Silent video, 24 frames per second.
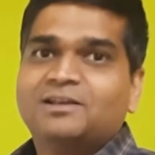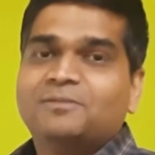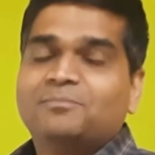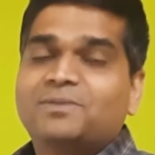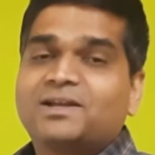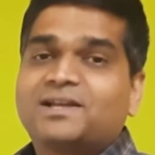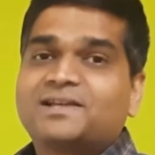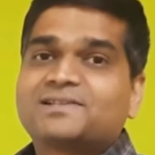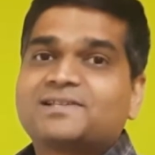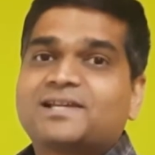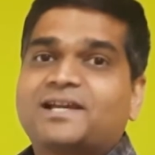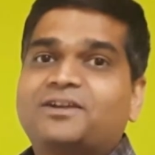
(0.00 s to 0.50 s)

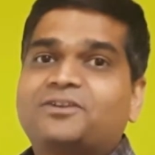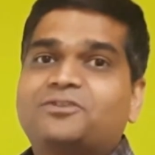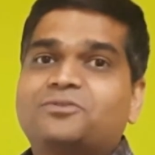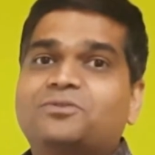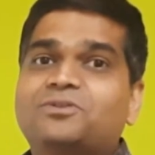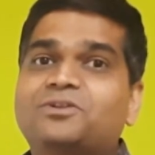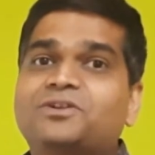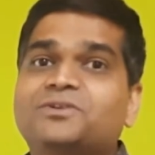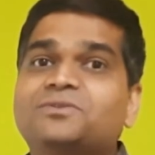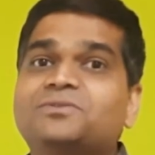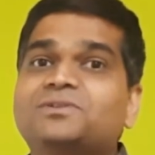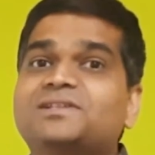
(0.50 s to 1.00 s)
because I
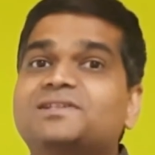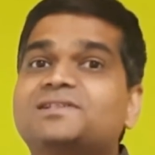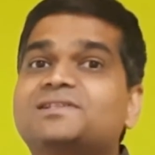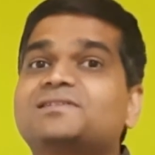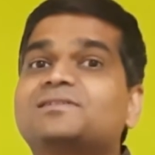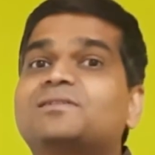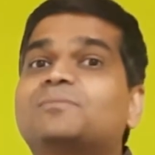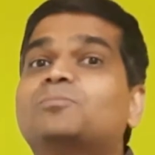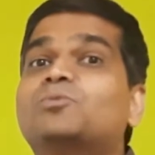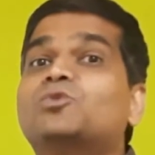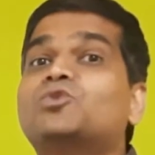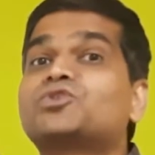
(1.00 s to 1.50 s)
told you this is
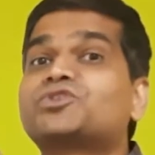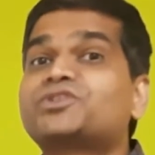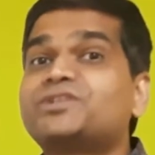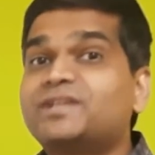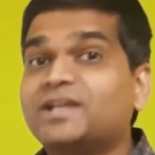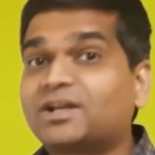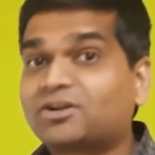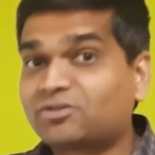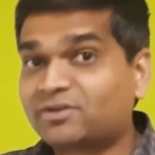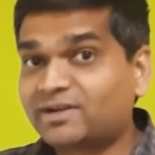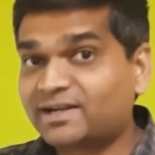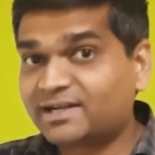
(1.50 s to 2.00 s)
the most
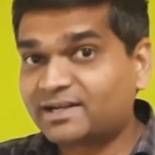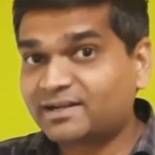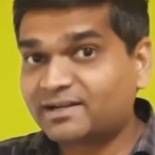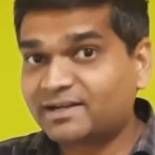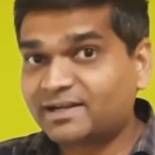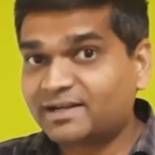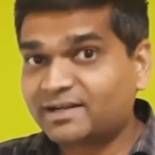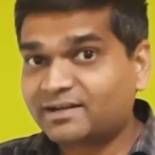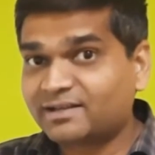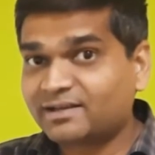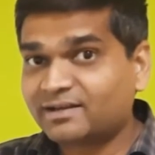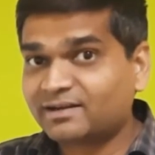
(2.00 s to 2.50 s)
decorated
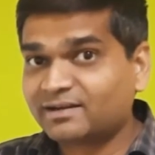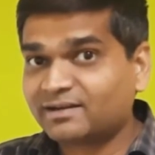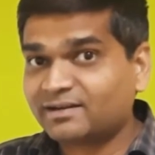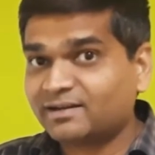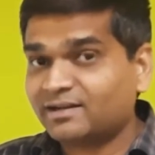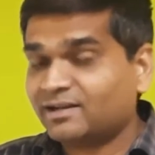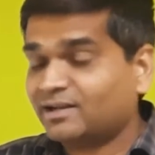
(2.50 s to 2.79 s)
letter.